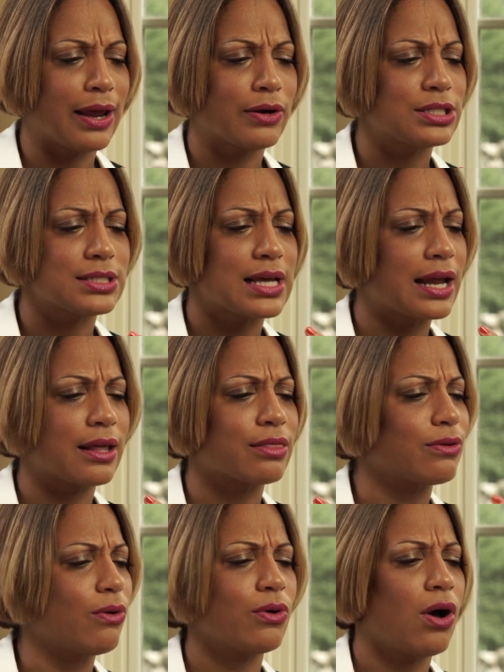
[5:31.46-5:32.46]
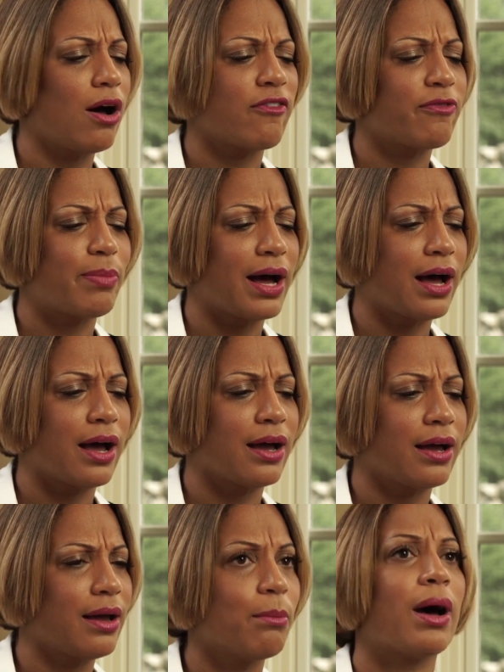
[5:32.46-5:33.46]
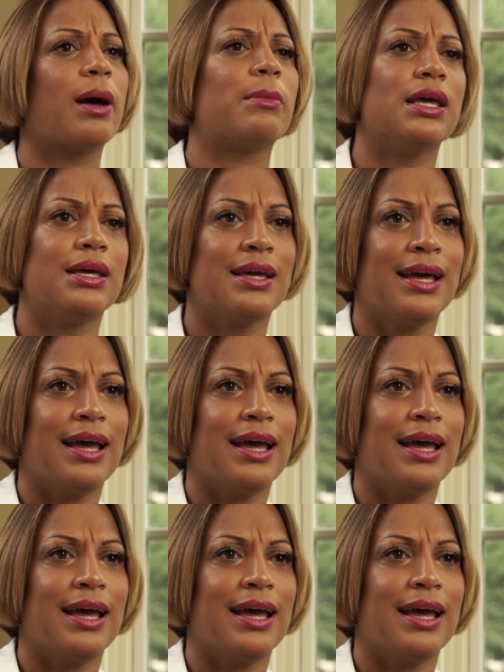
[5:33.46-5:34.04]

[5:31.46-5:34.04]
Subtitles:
just kind of thrown off by me,